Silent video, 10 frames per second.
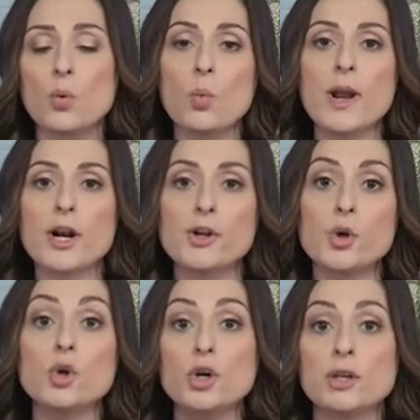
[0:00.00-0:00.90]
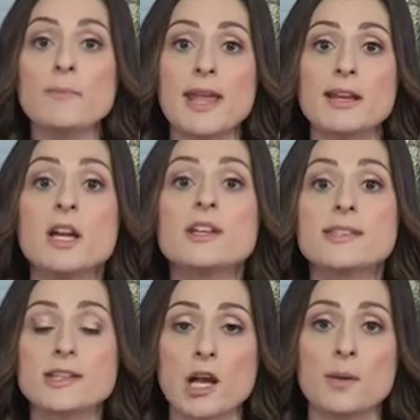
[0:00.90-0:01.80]
where you could make
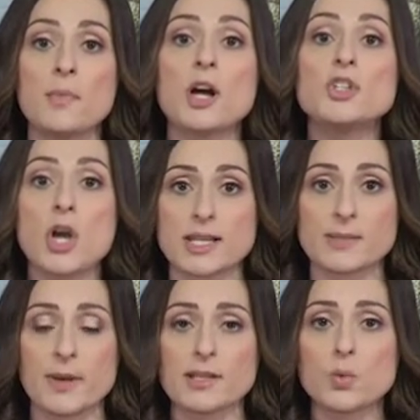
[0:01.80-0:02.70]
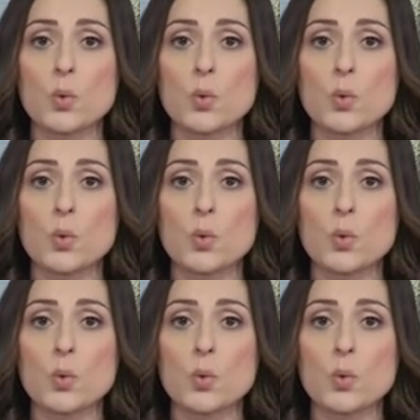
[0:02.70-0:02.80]
some adjustments,